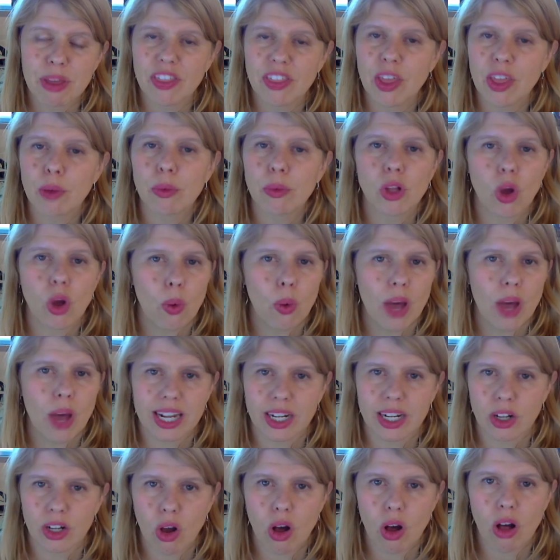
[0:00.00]
they will go ahead
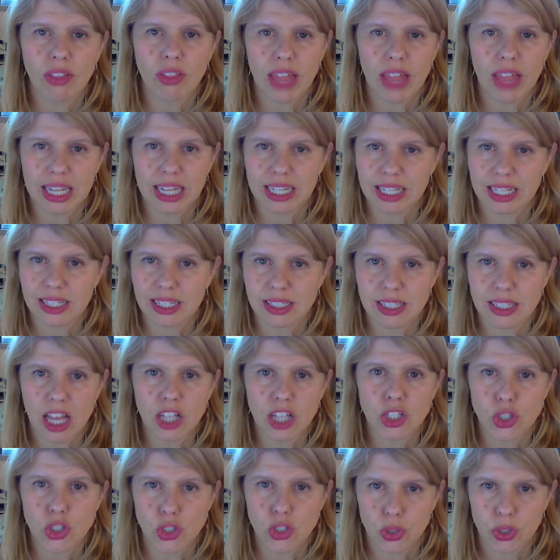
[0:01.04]
and call that as
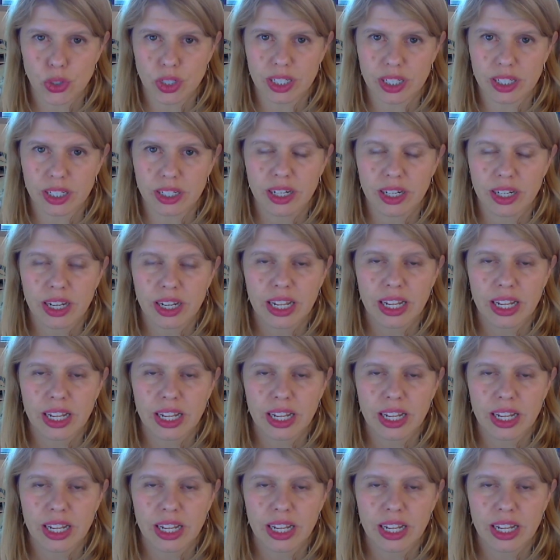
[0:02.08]
uncertain.